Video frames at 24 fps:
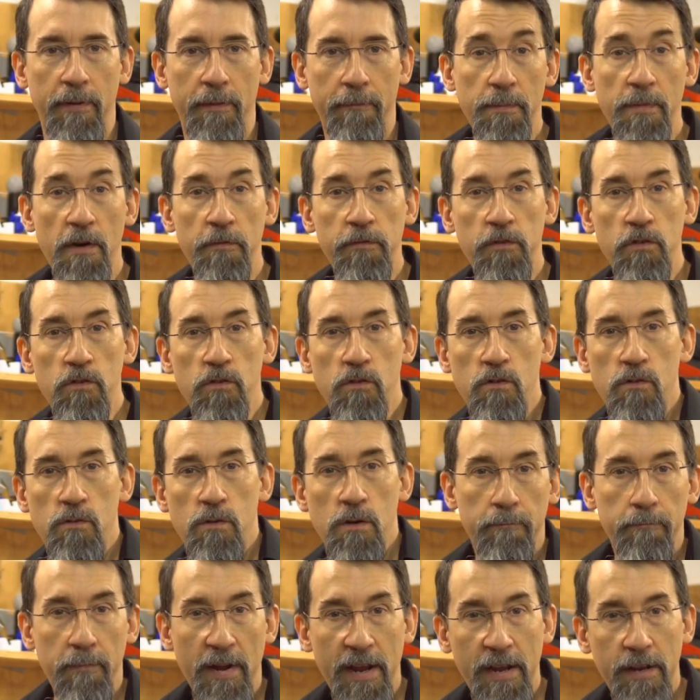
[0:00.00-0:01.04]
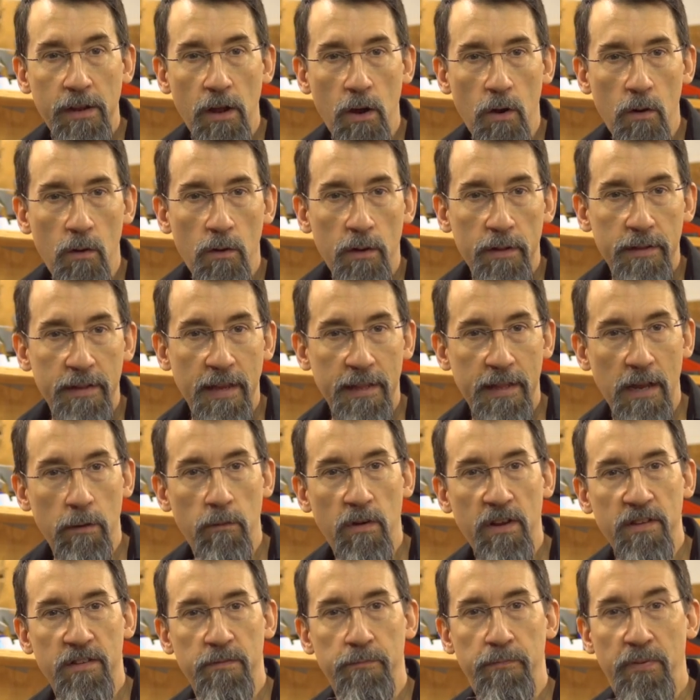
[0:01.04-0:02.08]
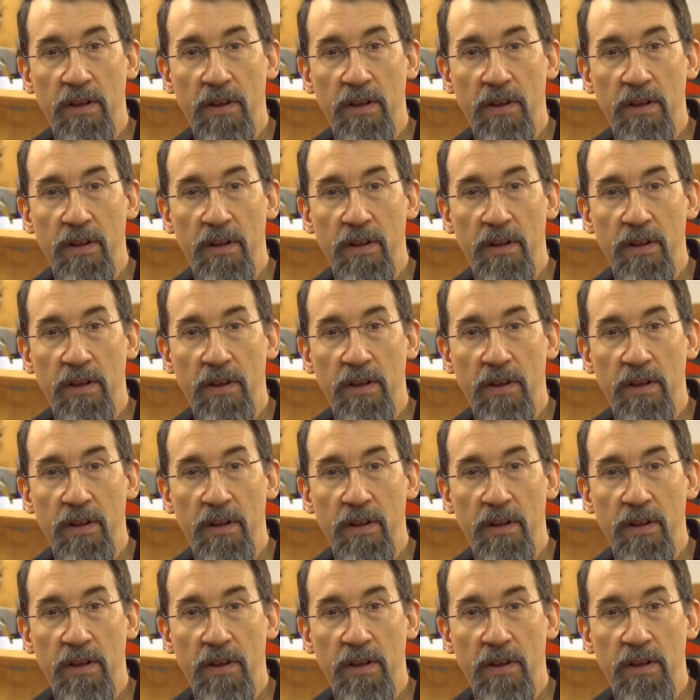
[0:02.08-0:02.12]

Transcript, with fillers: Some of you may know that I was